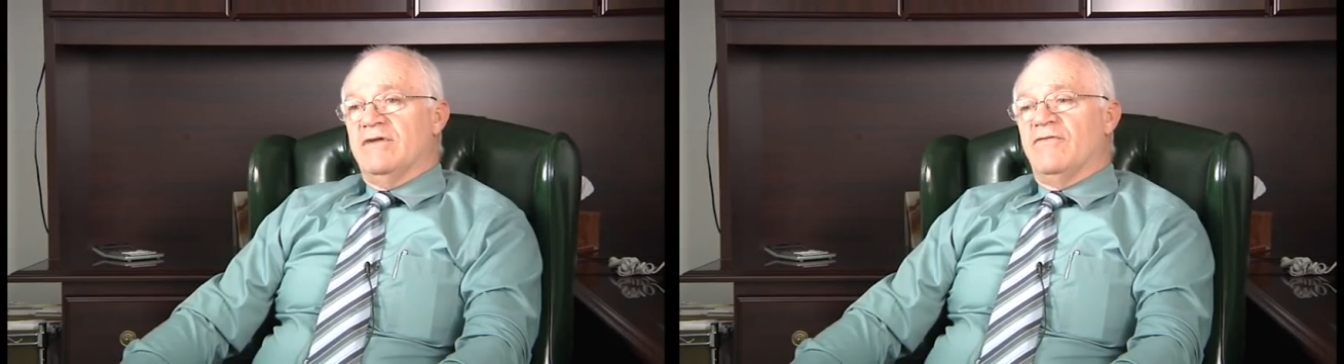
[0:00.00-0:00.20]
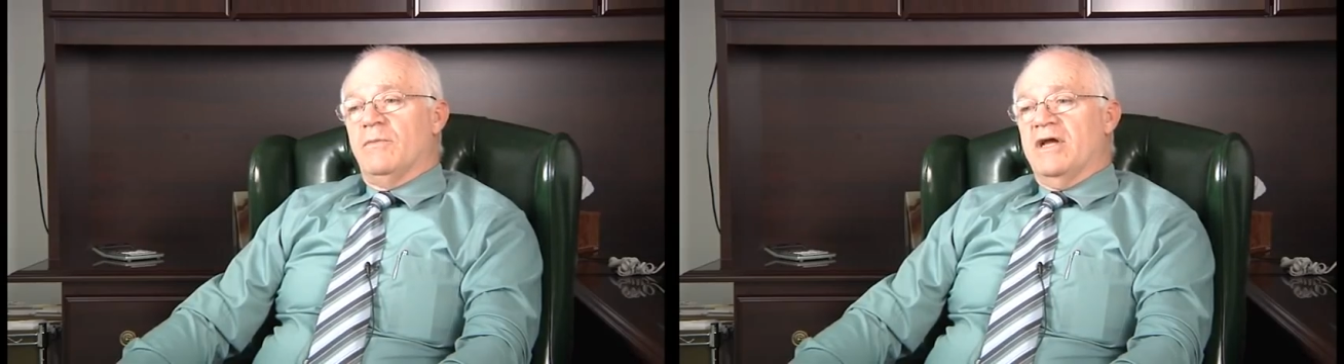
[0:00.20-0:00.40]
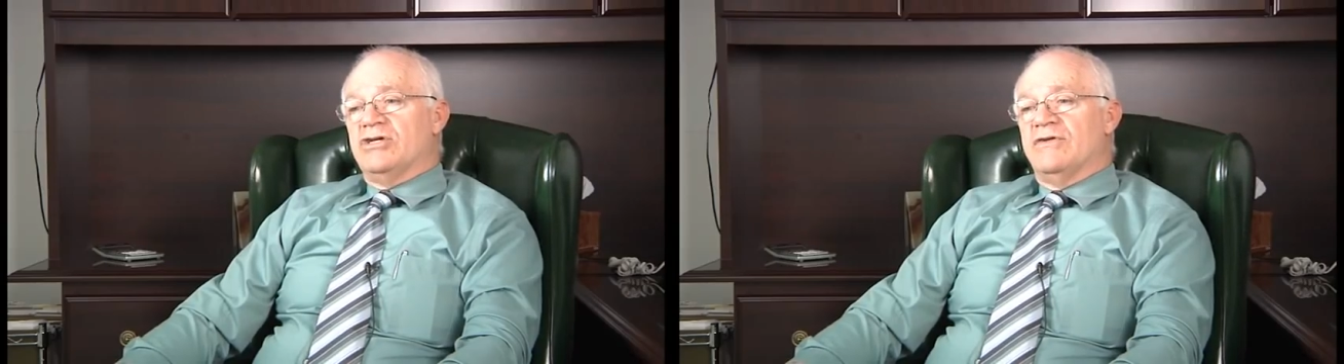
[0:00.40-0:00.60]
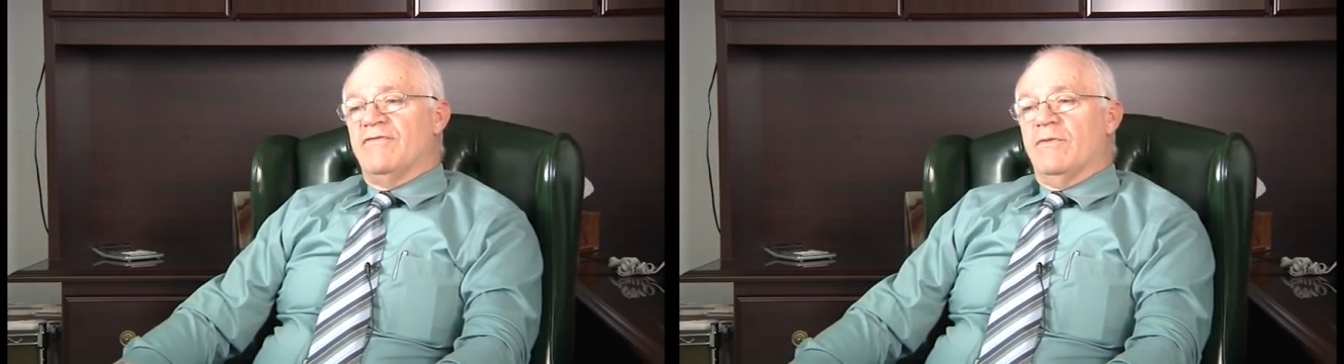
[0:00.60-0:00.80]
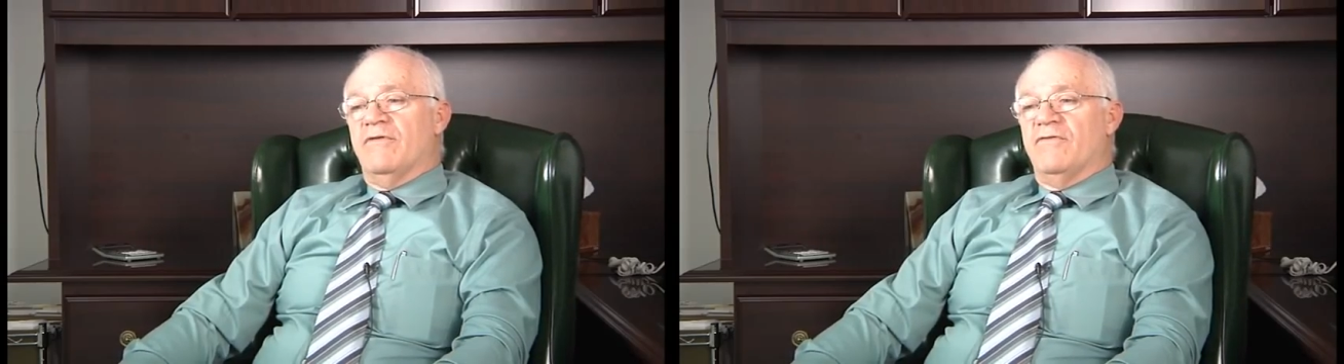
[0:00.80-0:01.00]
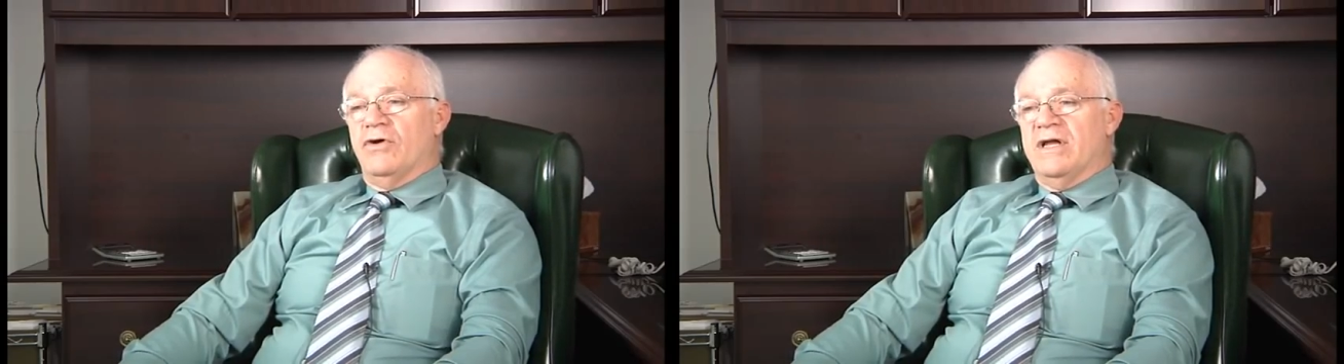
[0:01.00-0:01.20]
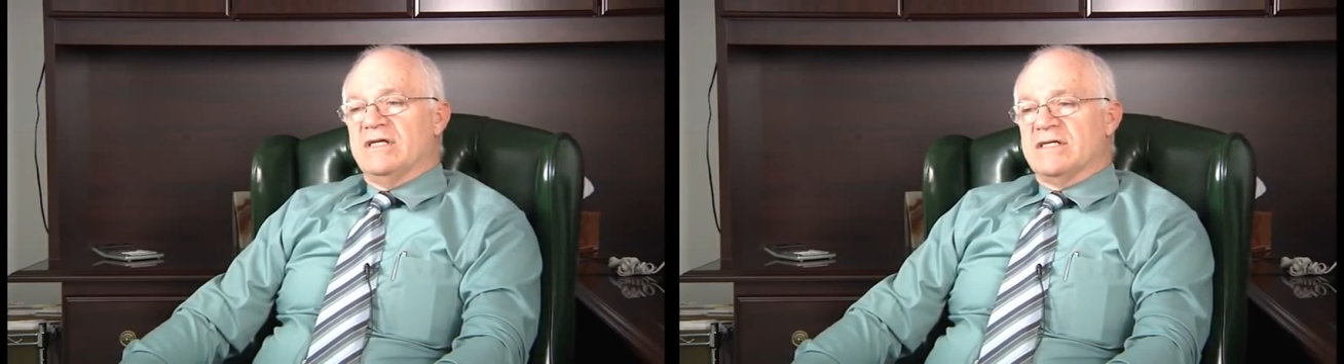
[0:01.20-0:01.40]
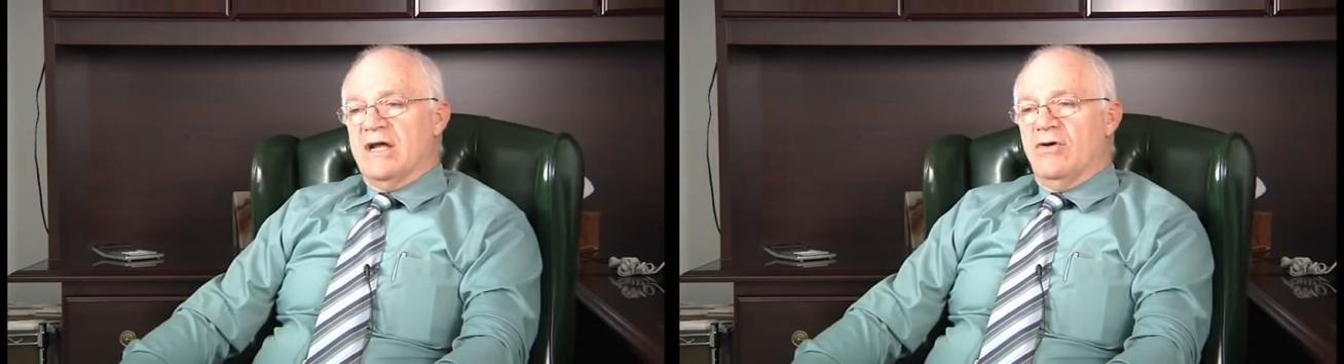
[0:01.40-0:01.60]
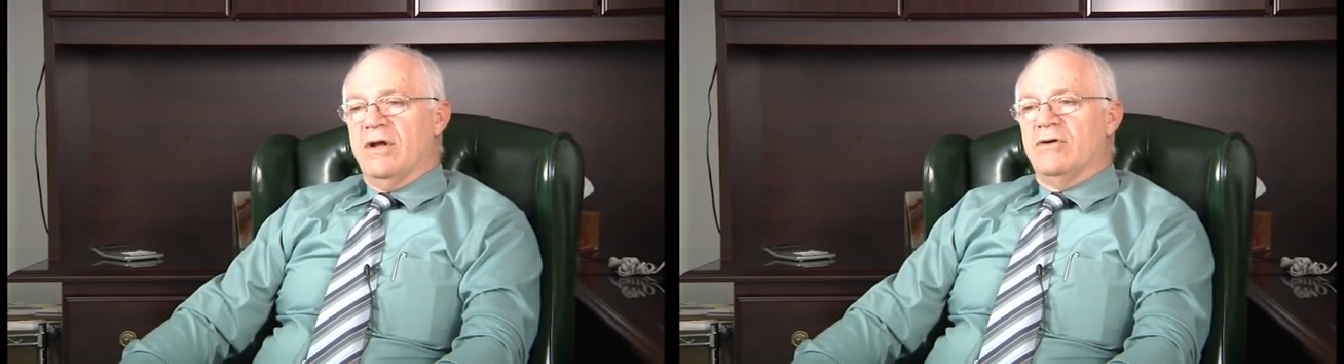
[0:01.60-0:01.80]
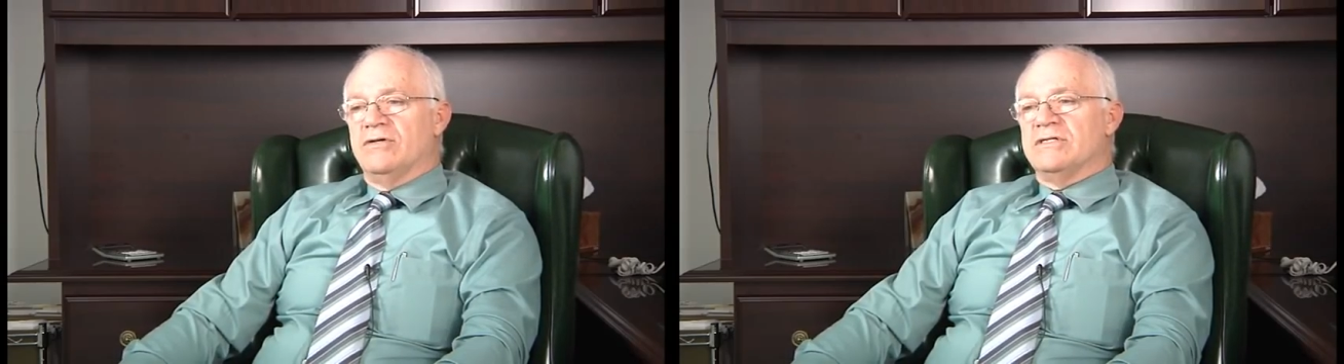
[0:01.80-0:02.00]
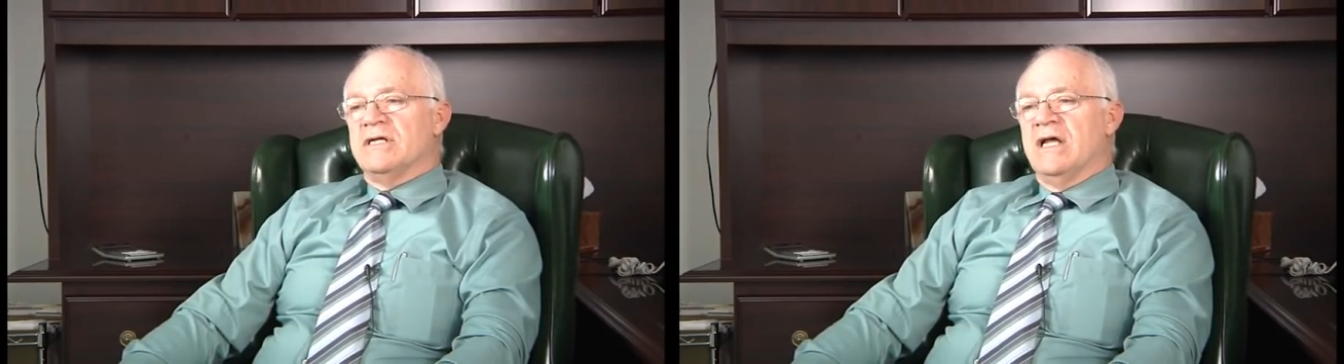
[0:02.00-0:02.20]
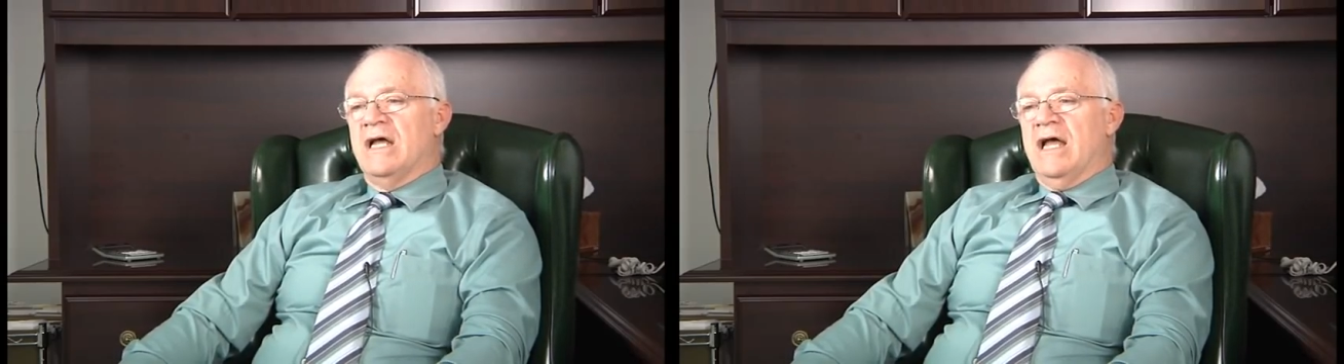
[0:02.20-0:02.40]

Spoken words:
information from the various carriers,